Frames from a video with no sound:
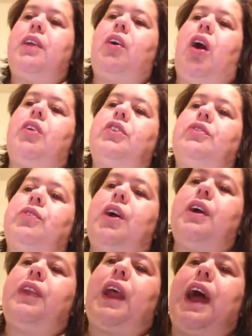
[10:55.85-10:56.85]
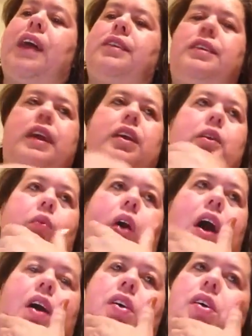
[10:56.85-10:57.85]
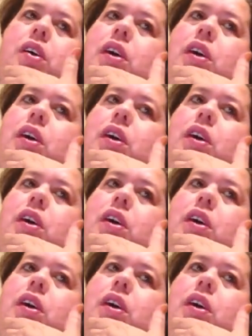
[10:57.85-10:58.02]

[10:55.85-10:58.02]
daughter's friend that I hadn't seen in a while